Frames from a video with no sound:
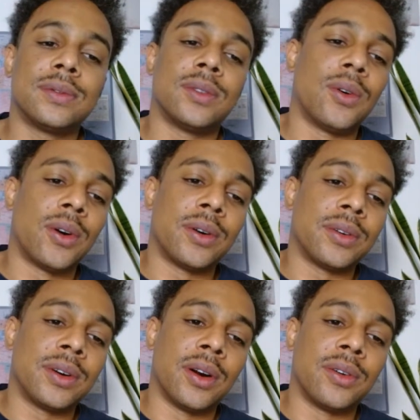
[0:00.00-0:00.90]
Or,
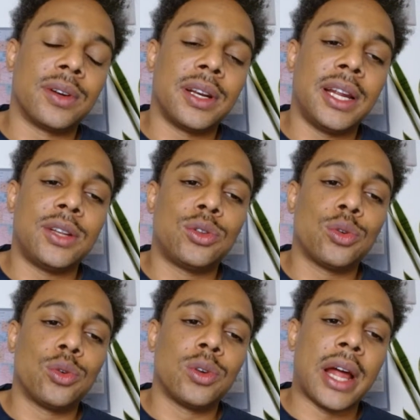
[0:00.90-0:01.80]
need to,
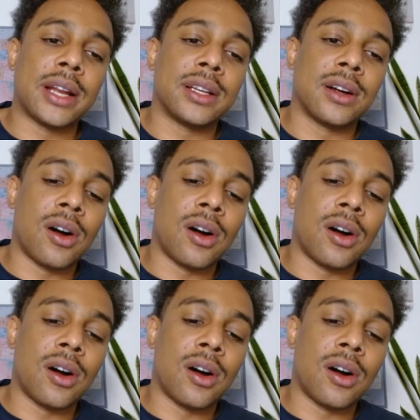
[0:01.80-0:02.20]
like